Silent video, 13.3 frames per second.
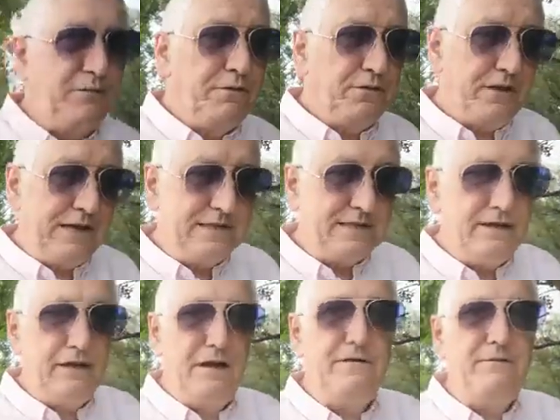different things
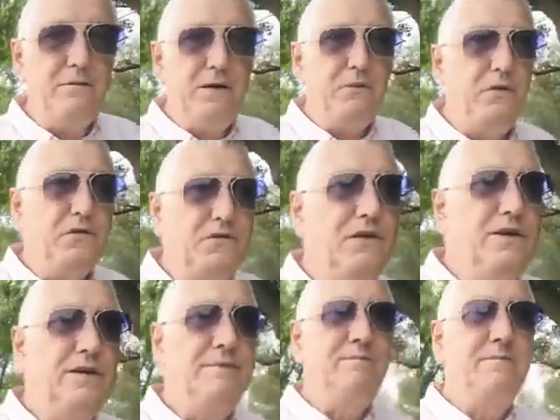in life and we want
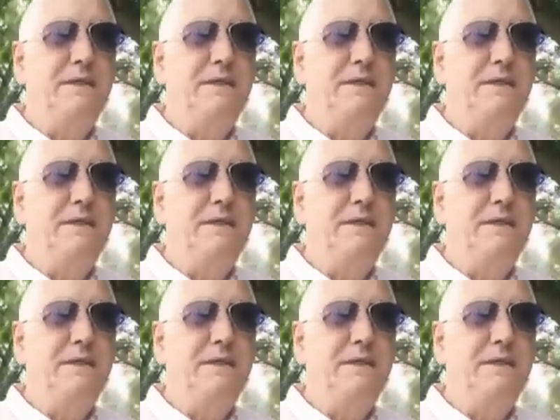to,